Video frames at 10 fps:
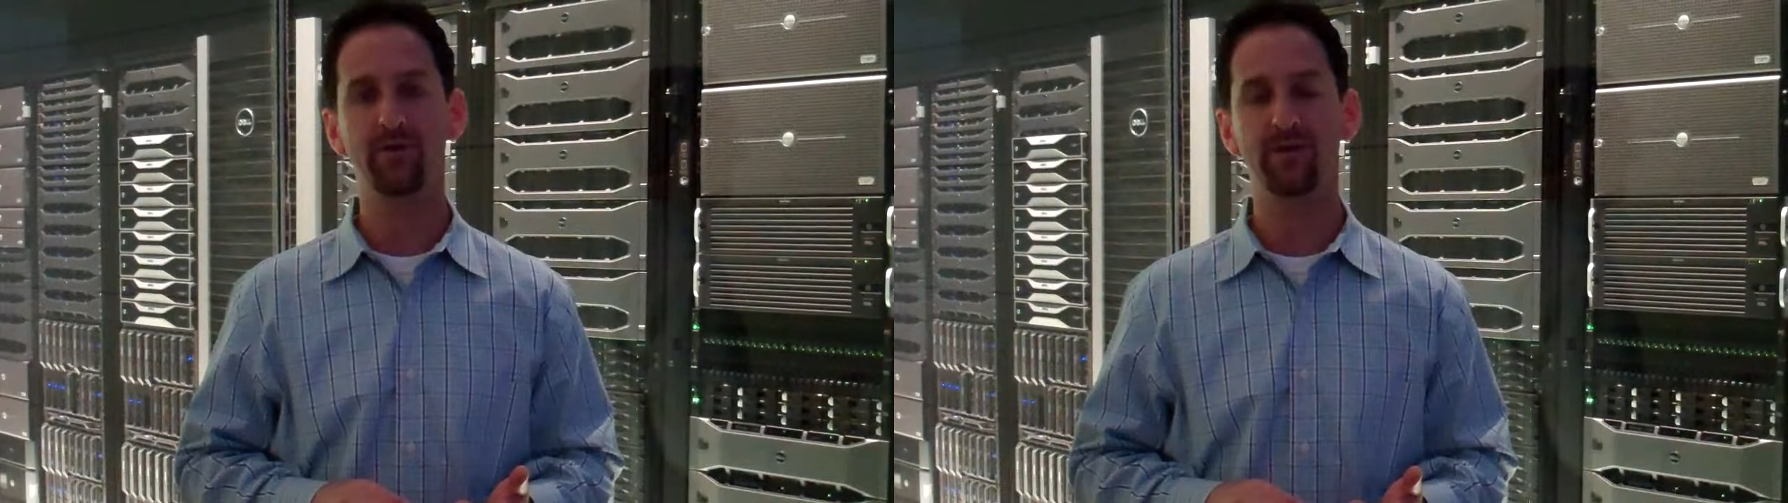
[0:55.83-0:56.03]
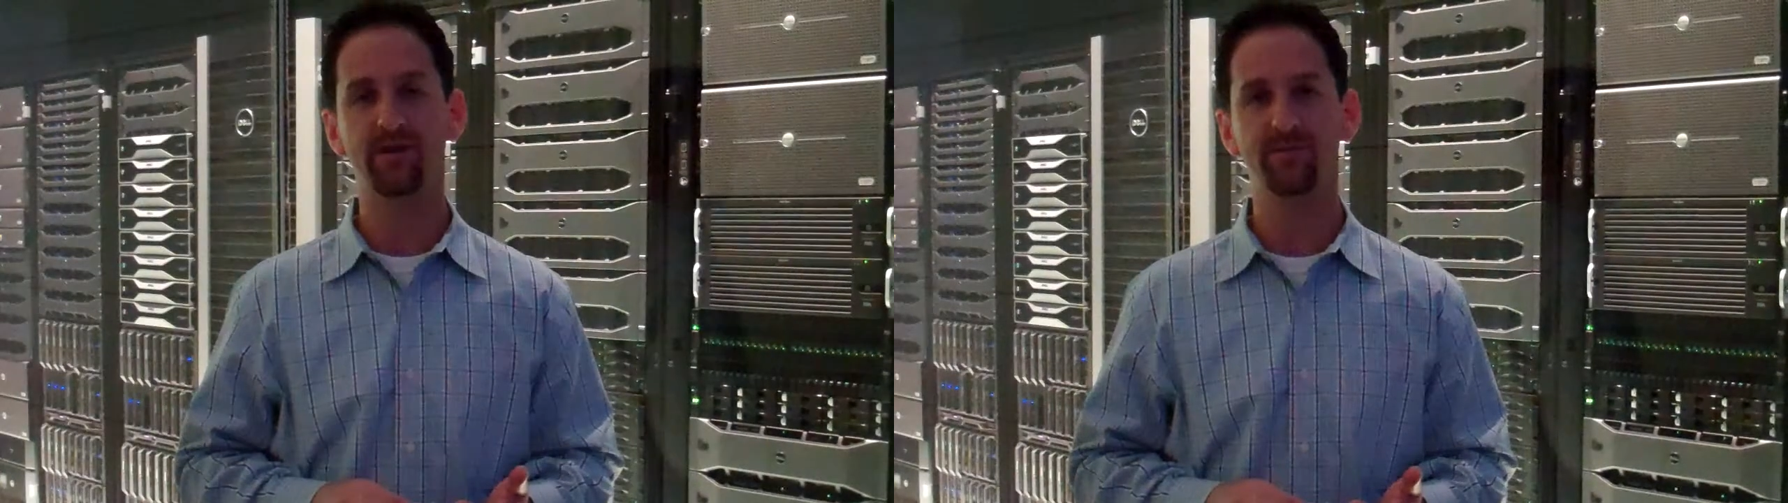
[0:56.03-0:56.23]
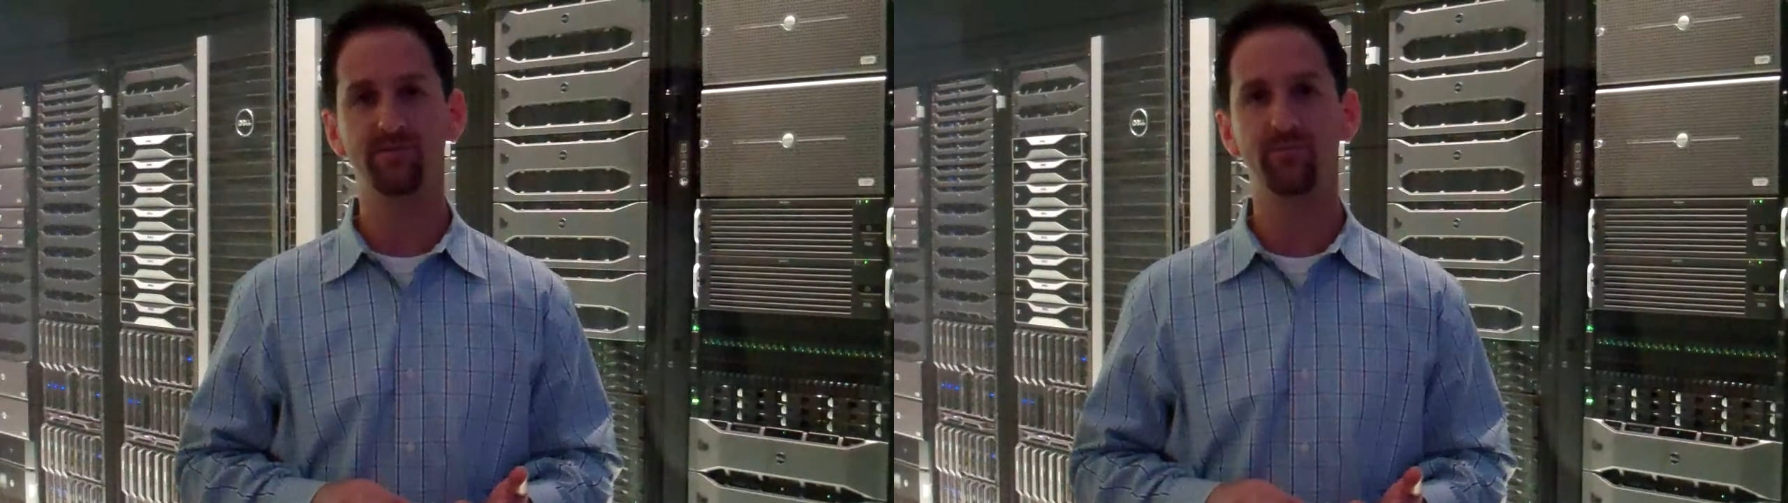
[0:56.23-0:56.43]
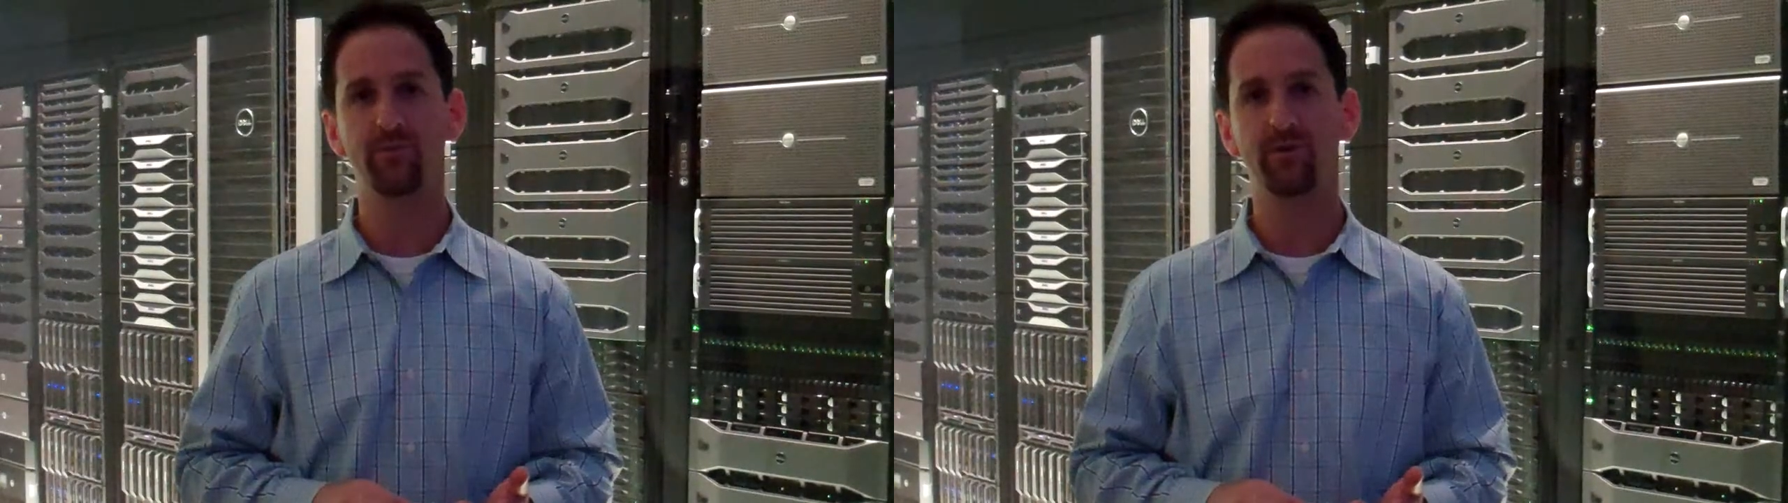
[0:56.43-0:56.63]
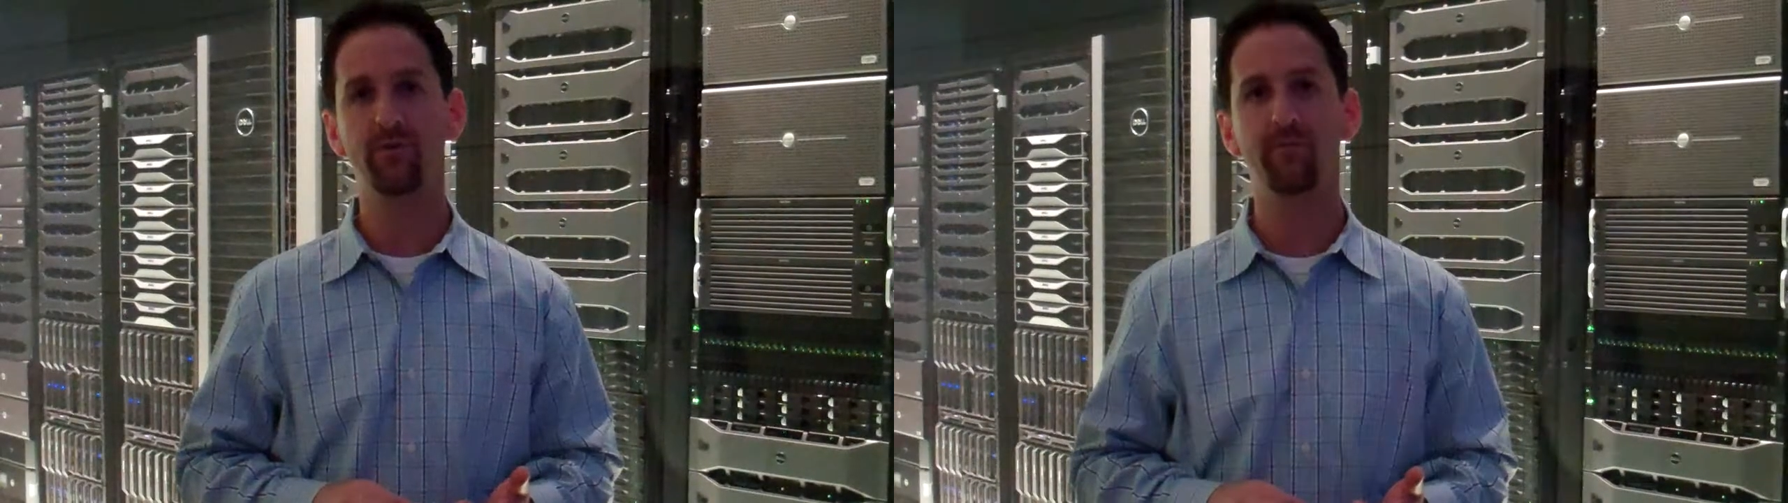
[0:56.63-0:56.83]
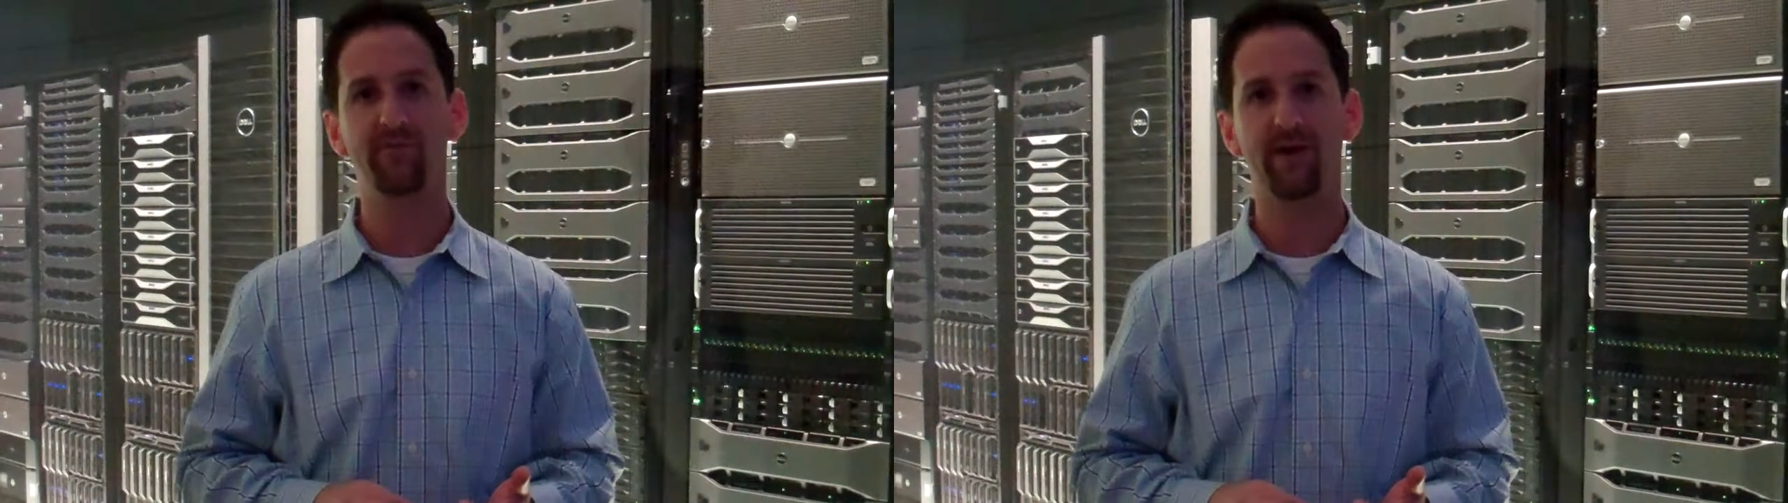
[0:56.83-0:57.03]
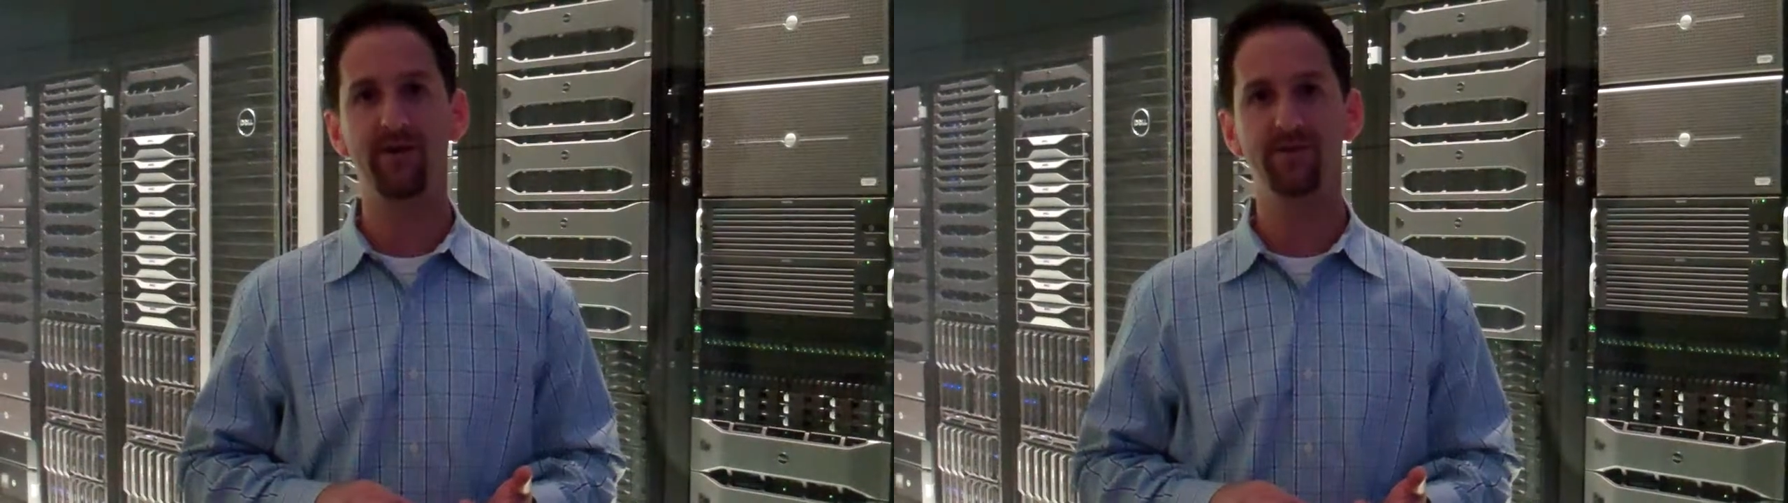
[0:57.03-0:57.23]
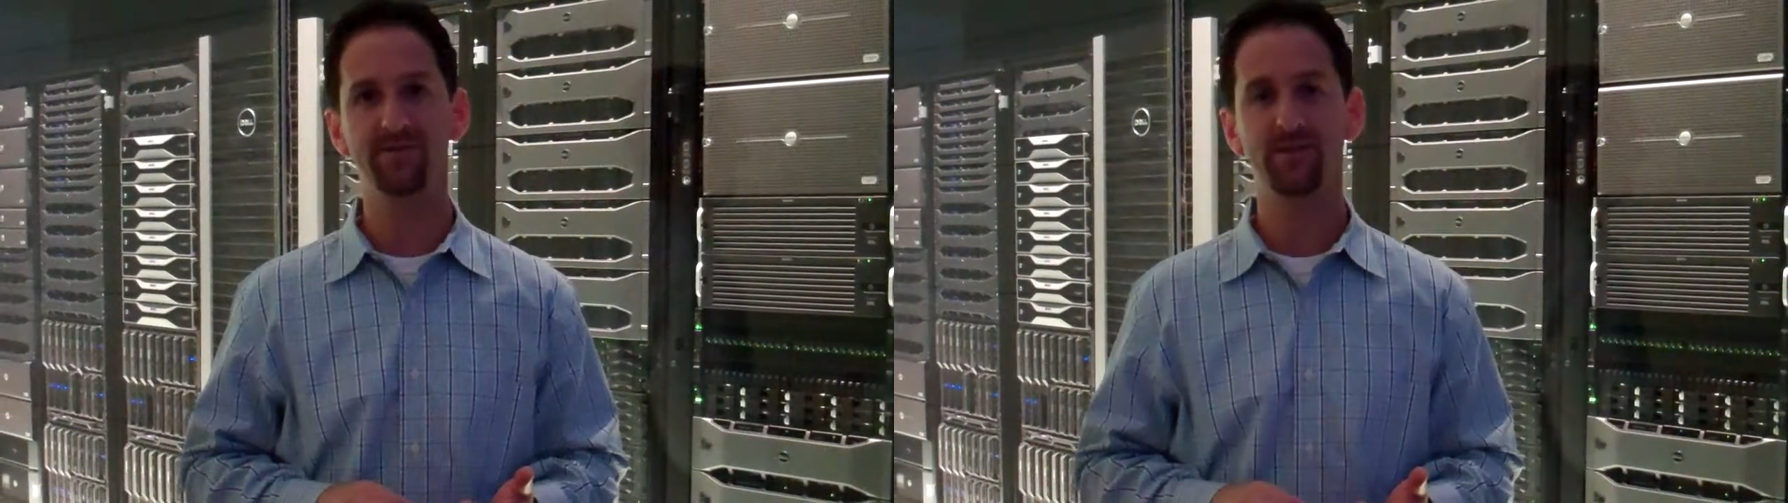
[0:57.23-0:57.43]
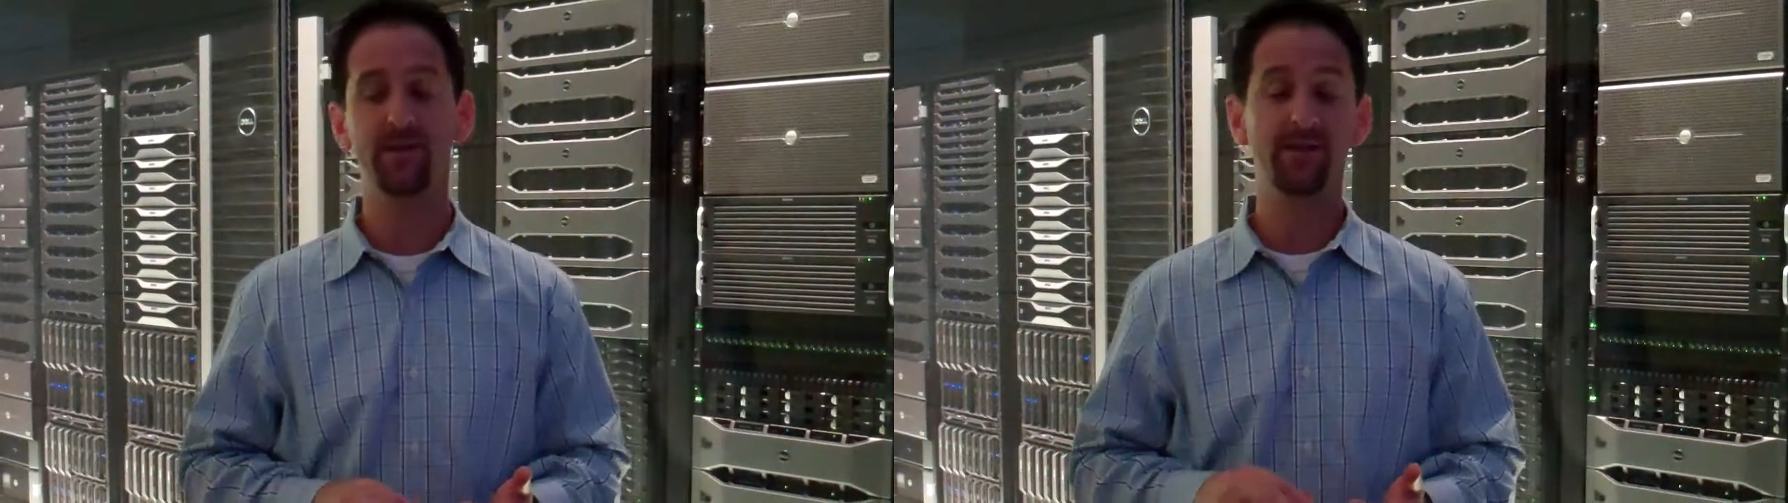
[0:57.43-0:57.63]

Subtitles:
that comes from one of their providers,